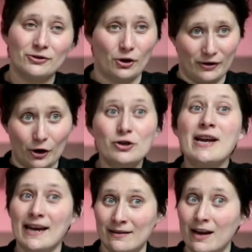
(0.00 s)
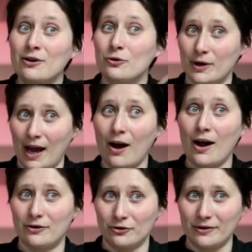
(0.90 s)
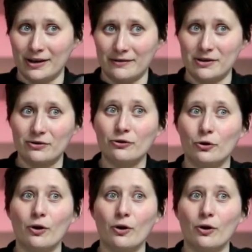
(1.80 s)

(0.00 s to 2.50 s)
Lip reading: So are you taking that into account as you're thinking this through?